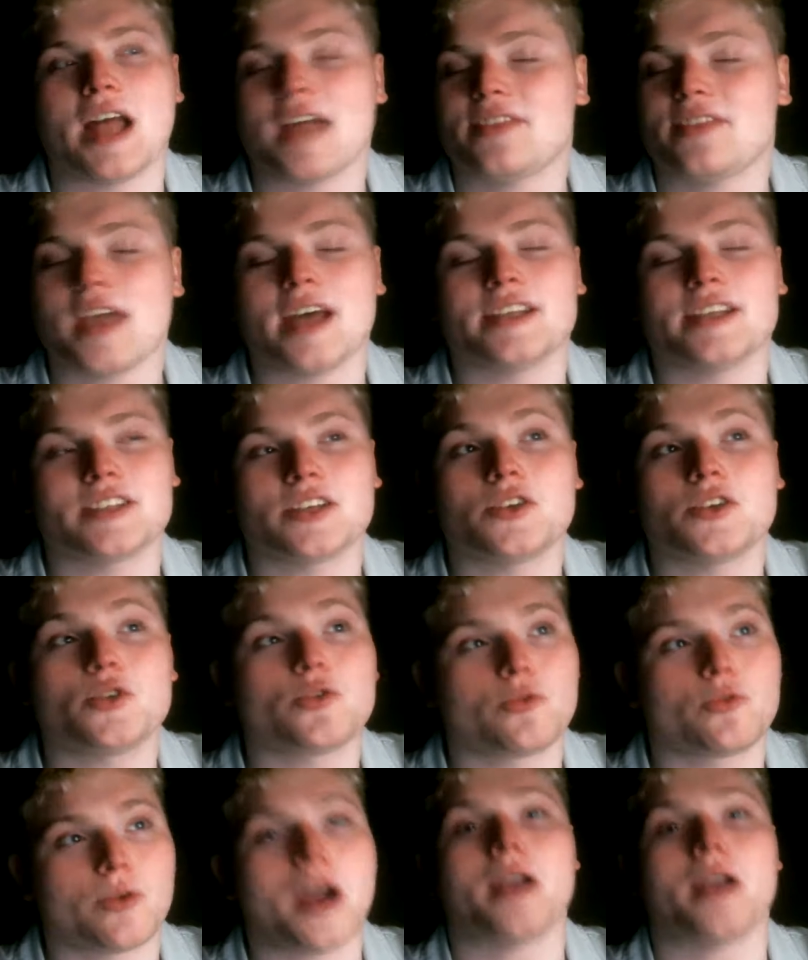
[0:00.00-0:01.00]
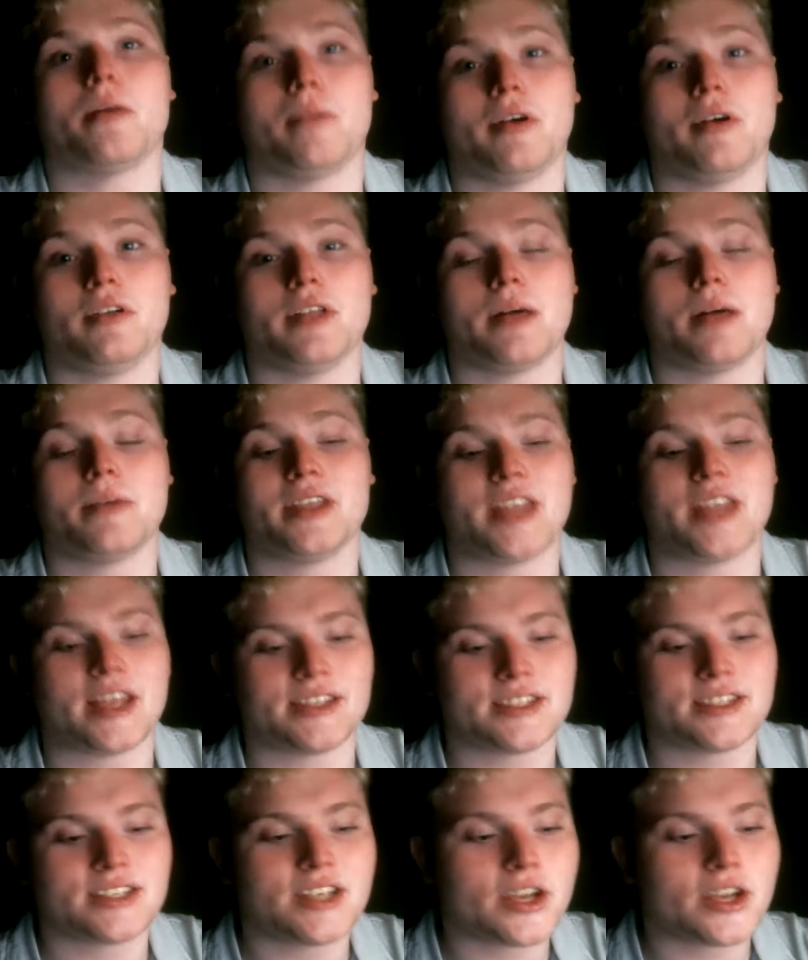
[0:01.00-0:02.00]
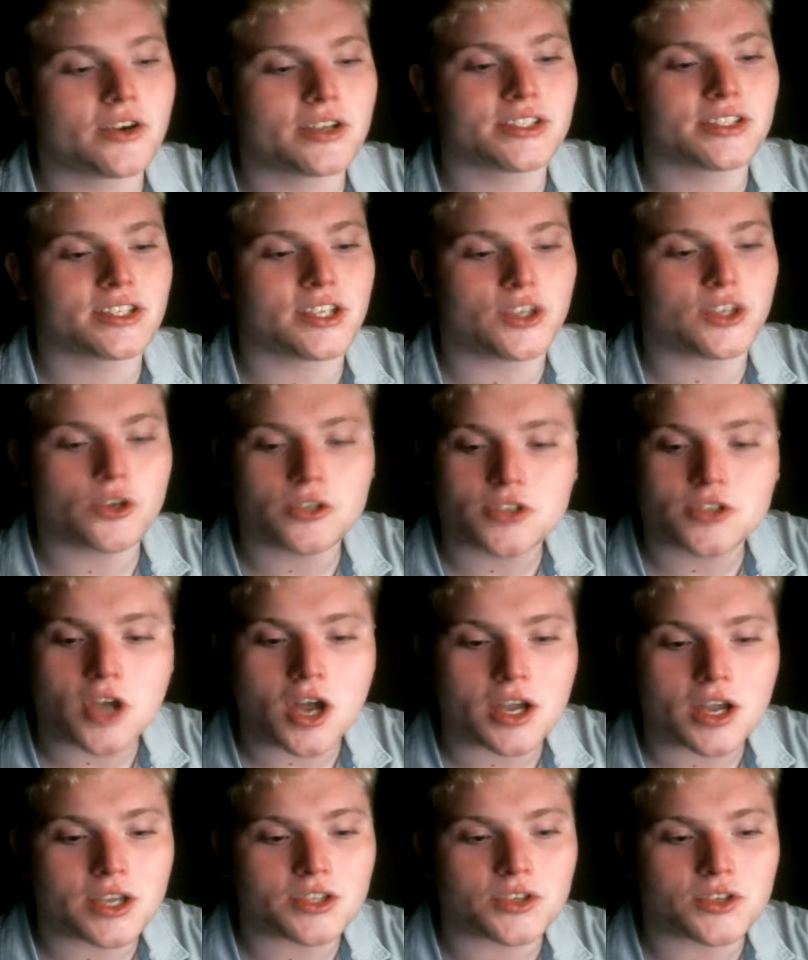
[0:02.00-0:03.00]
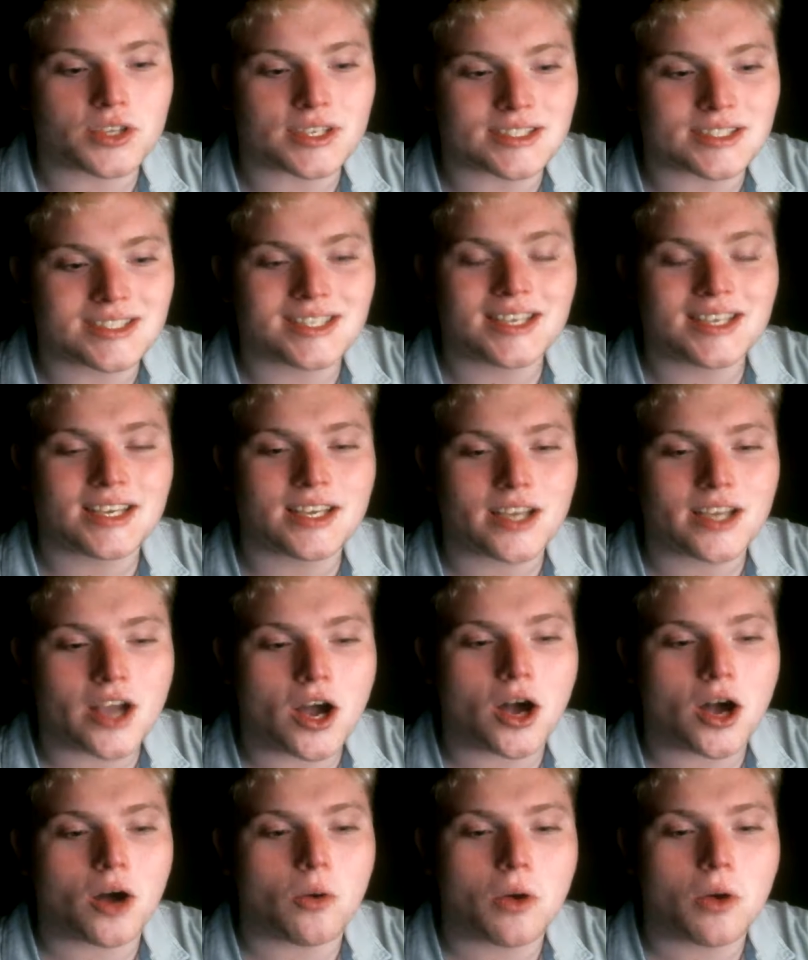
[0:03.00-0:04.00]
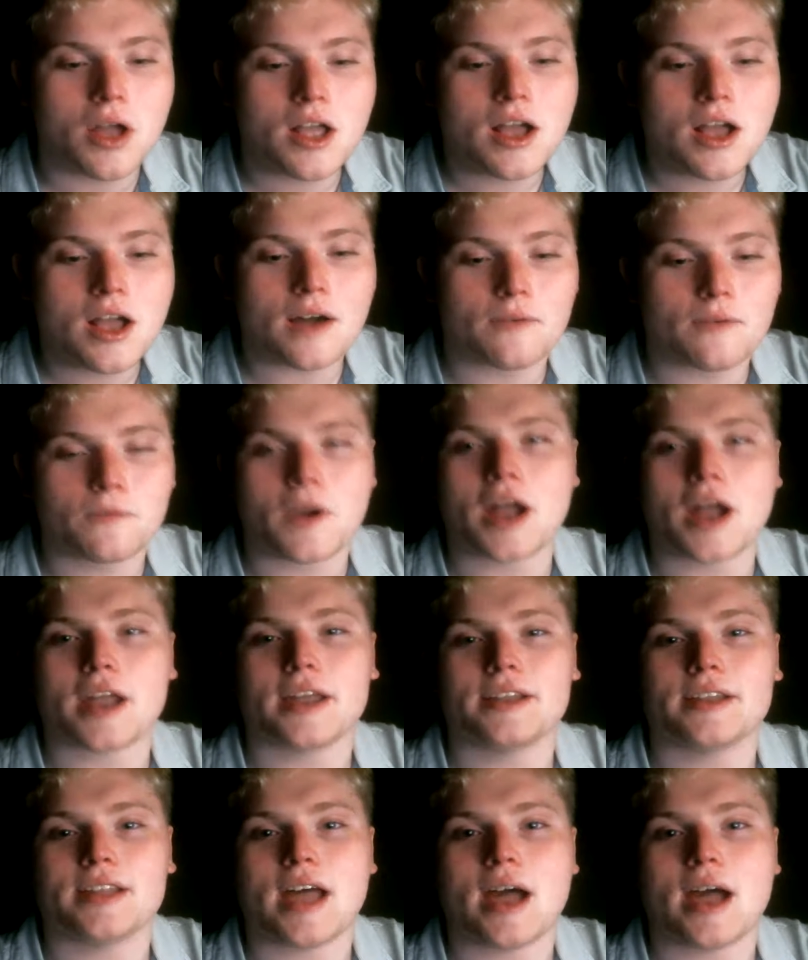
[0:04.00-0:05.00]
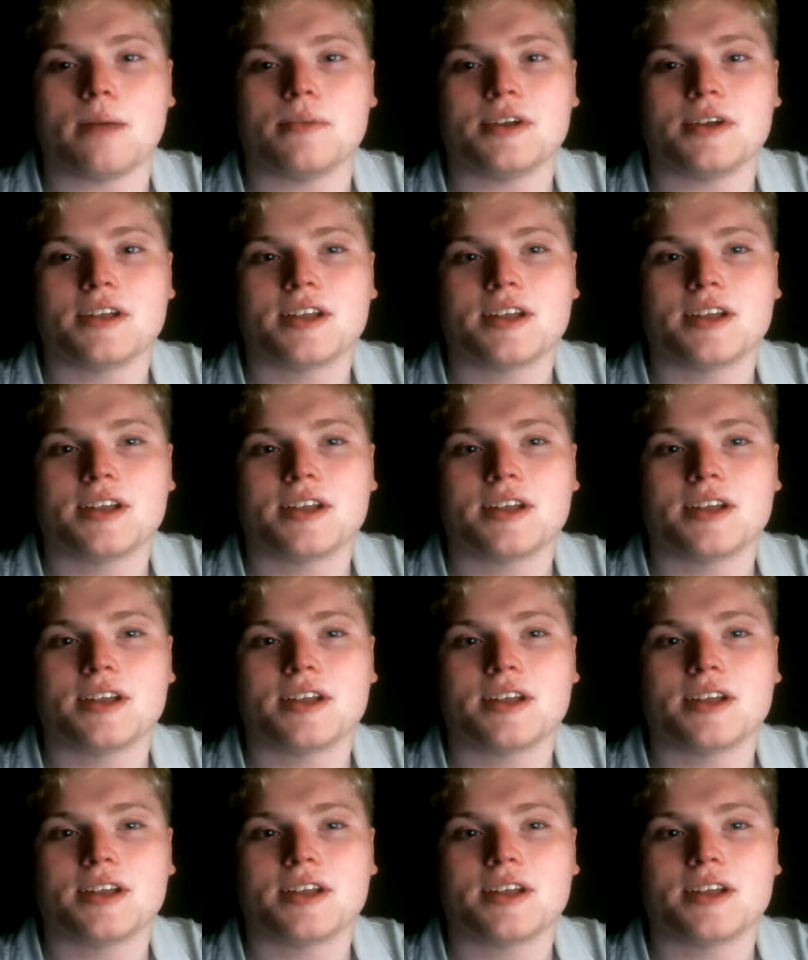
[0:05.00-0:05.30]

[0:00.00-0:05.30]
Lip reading: That is incredible. I mean, seriously, you're talking to the CEO of Rocket Lab.